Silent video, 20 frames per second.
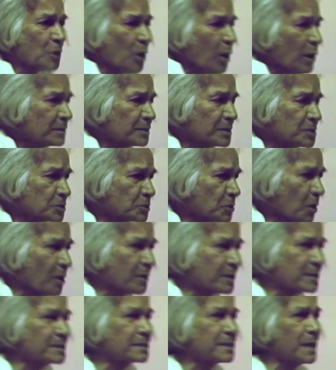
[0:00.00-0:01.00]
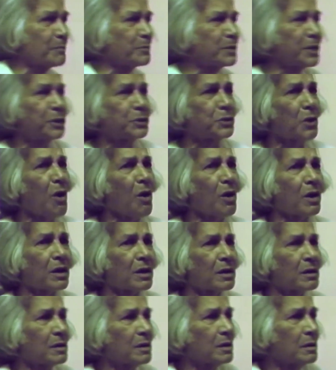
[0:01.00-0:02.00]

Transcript: All this talk is empty talk.